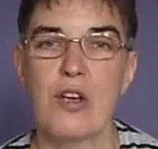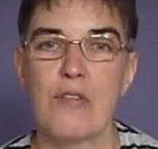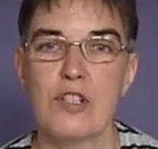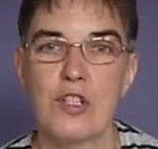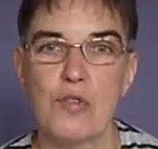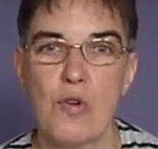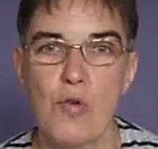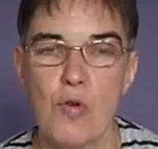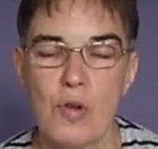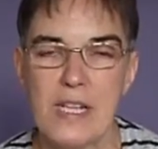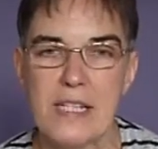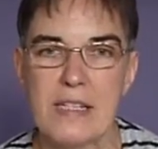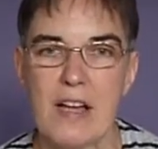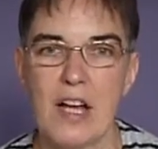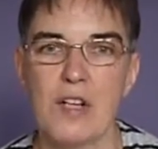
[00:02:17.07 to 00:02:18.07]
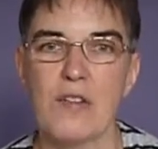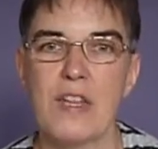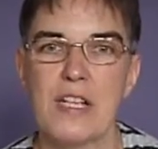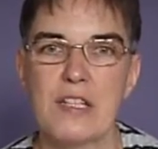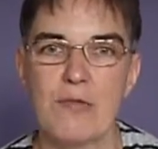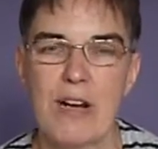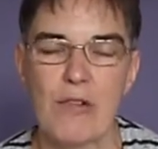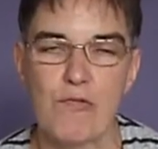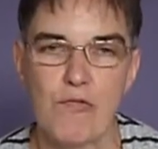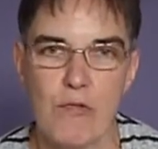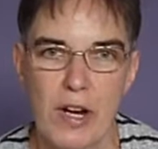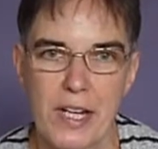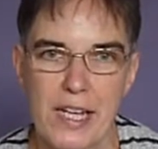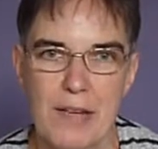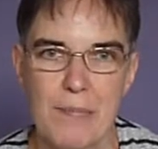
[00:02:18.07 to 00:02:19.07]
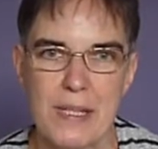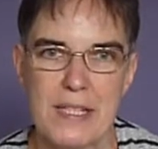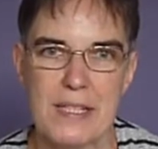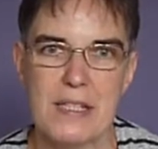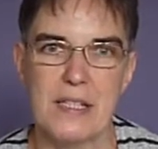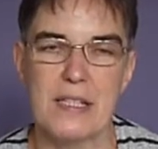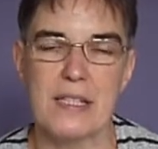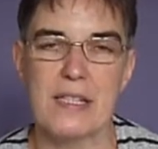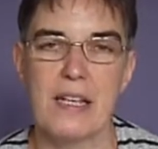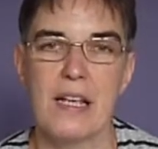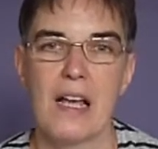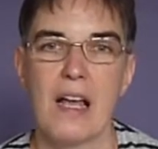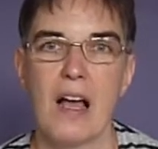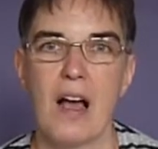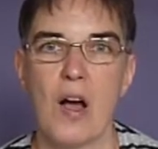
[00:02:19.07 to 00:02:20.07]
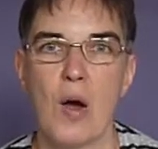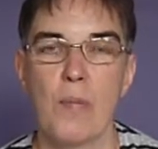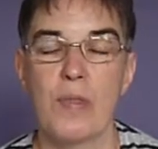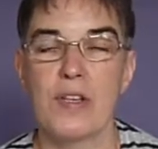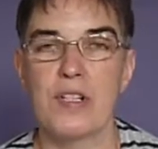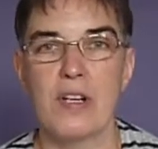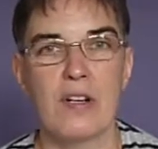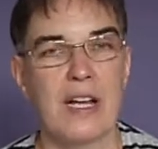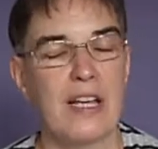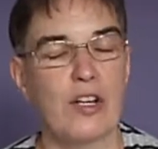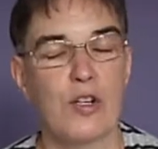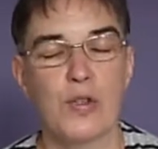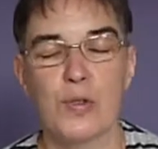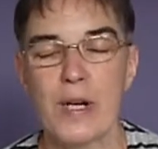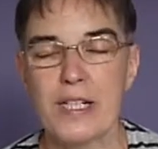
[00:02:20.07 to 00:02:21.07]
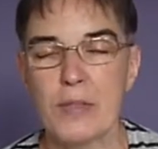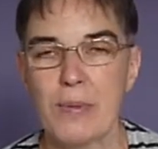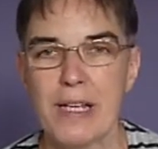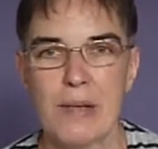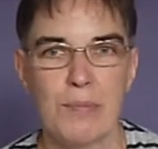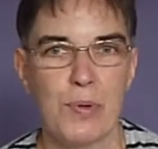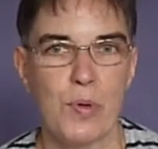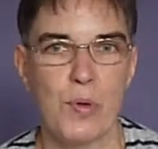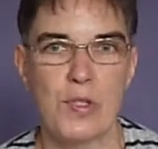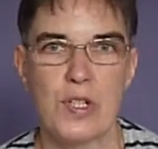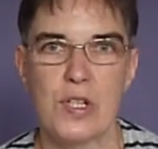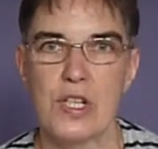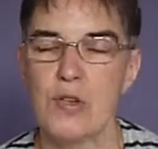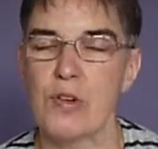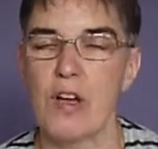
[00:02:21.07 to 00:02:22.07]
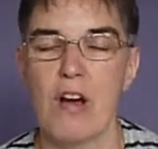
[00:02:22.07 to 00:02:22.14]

You have to do all these kind of things around running a business that are incredibly important.